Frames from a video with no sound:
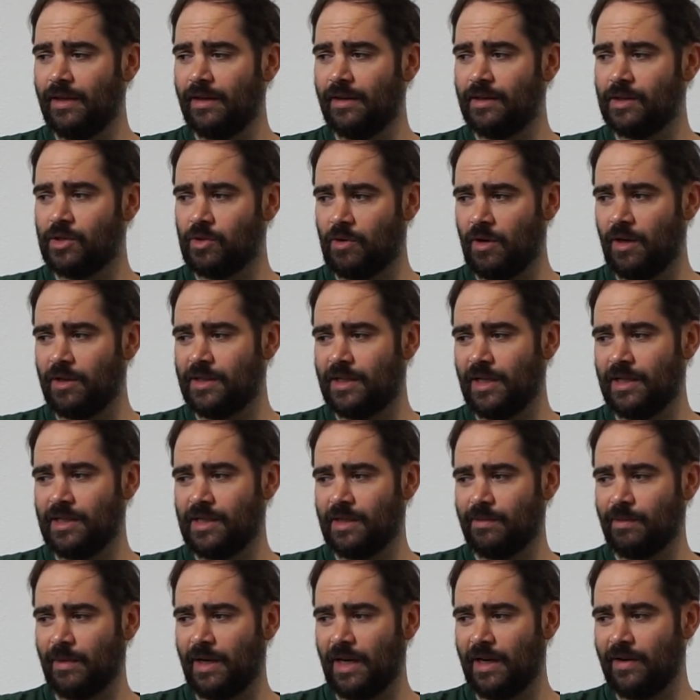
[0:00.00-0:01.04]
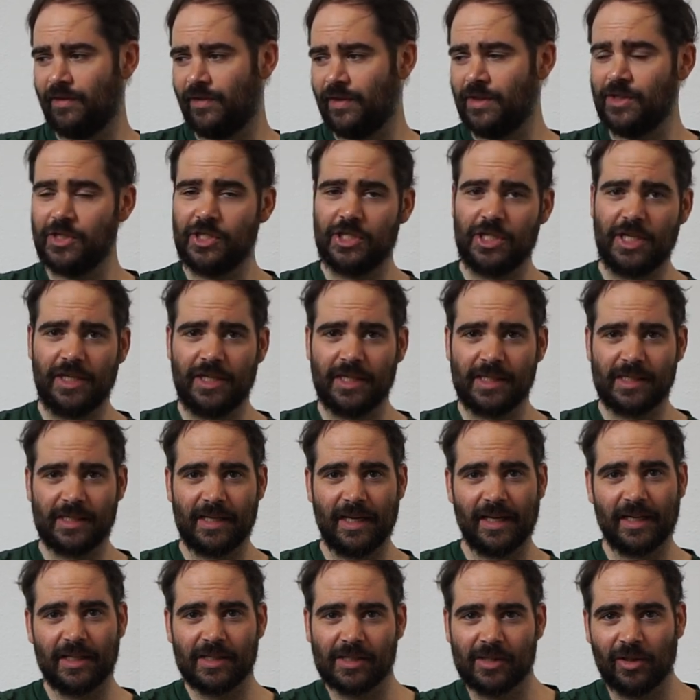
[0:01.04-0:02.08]
Scruggs does some kind of ingenious
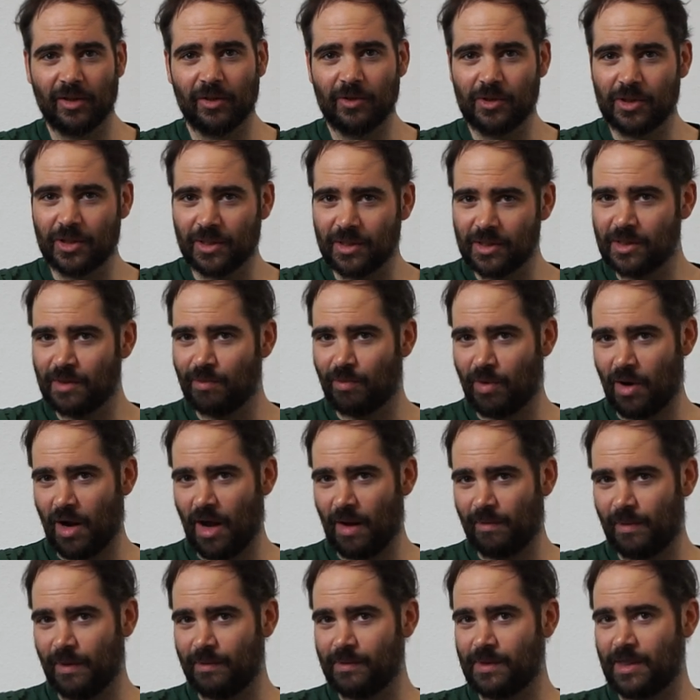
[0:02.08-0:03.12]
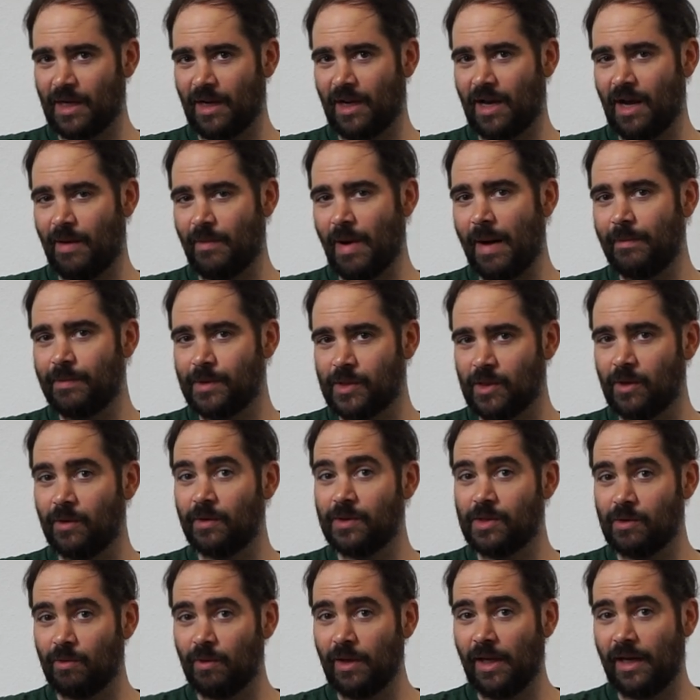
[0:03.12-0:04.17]
like solutions to problems that come up. So
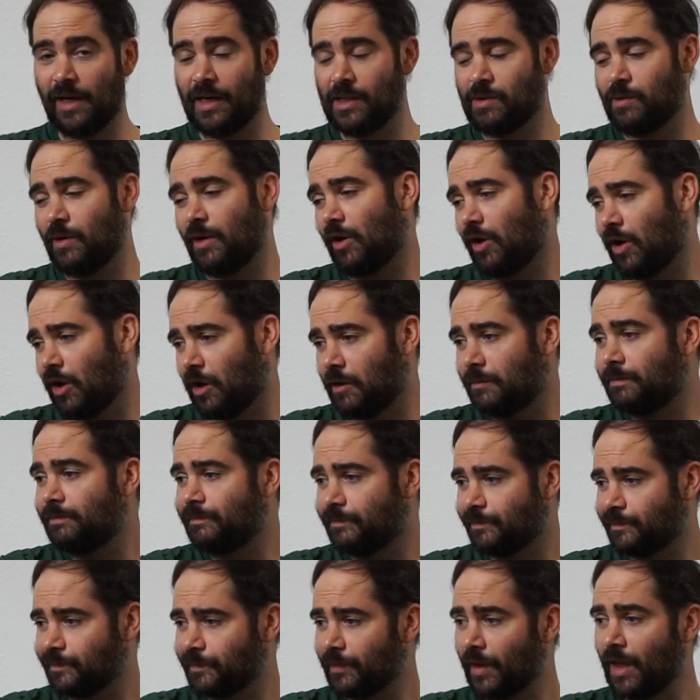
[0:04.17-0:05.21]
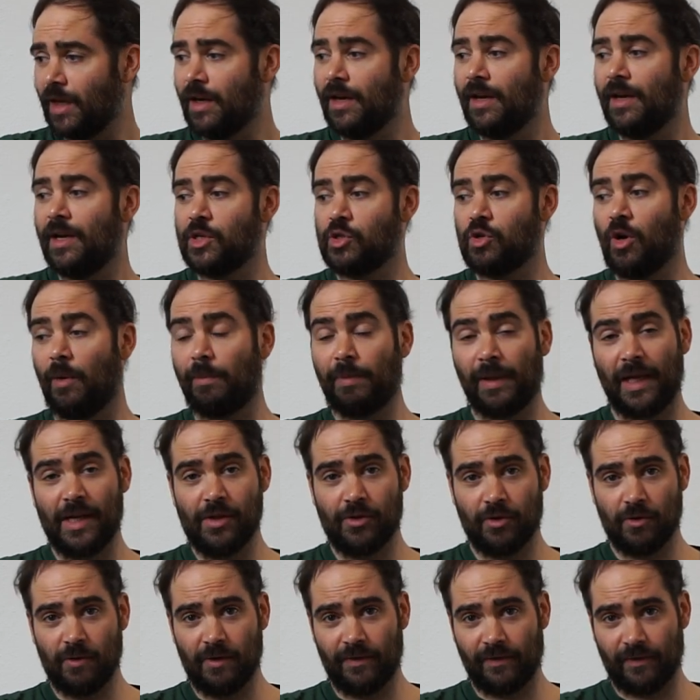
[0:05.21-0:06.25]
it's a really nice one to learn. So I'll play
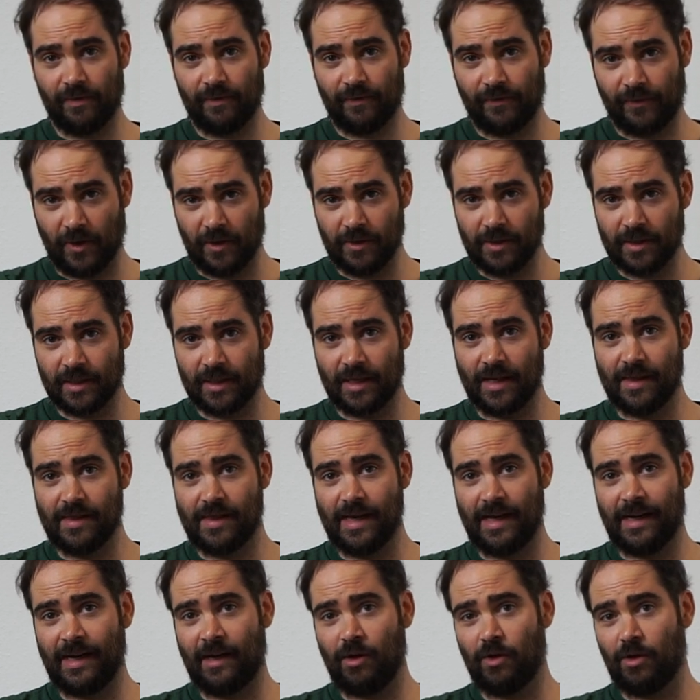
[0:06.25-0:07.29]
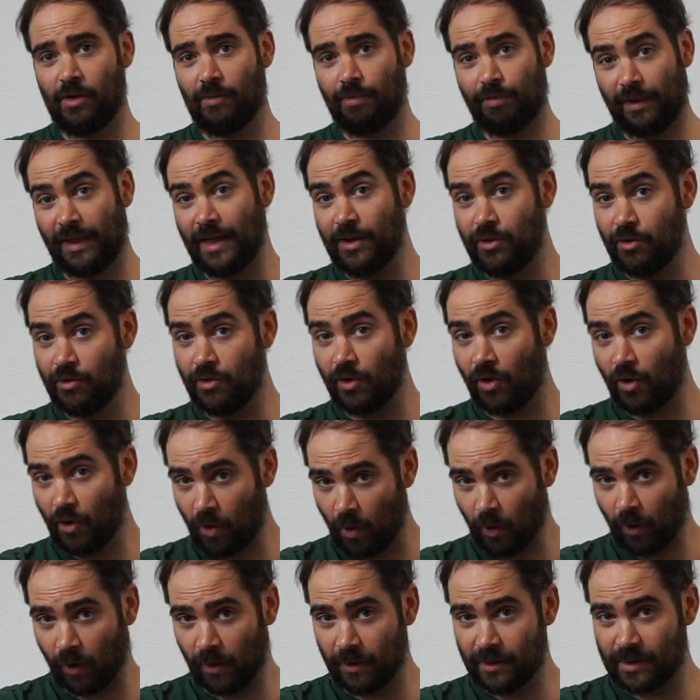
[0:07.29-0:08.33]
through it first, then I will play through the
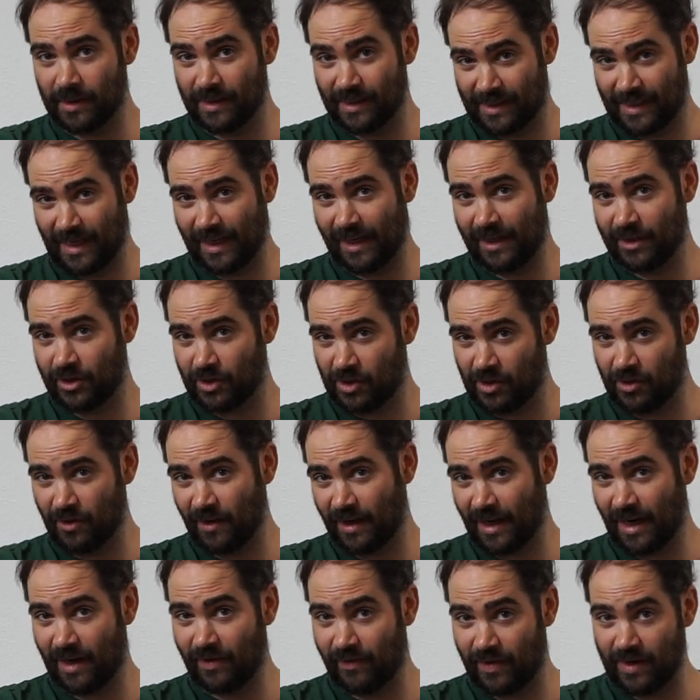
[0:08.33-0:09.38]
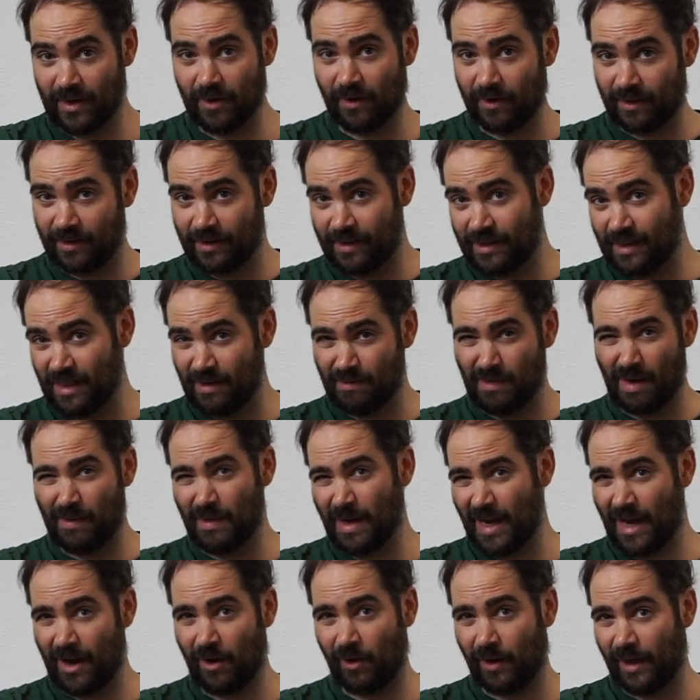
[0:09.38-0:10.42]
chords and sing it just so you can kind of hear it and see maybe
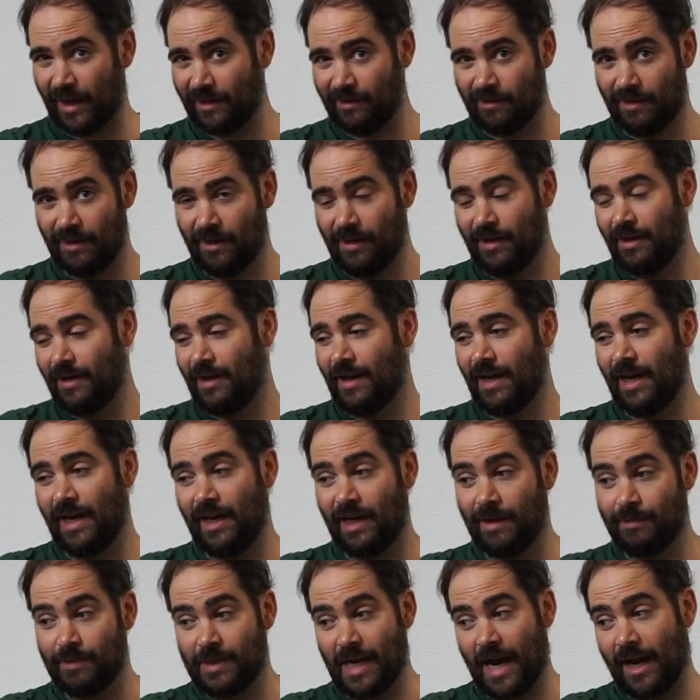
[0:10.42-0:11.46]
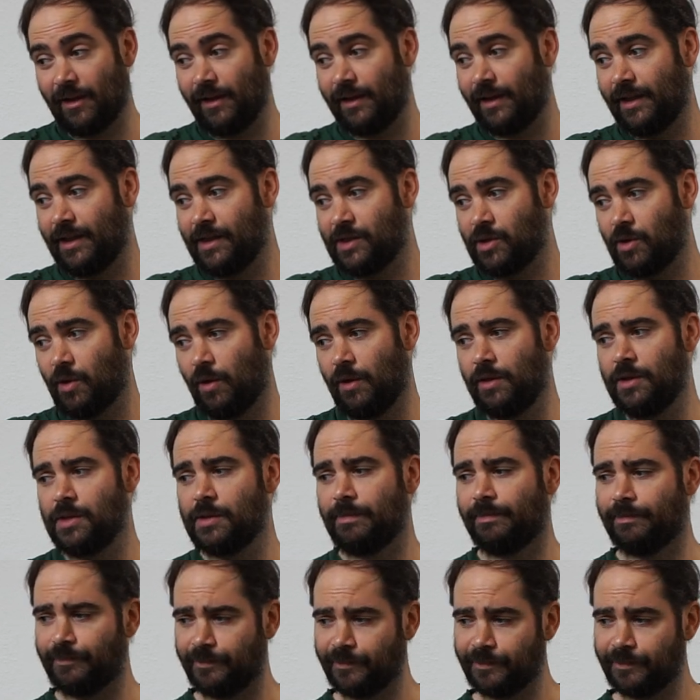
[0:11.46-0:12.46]
how I end up tackling these chords.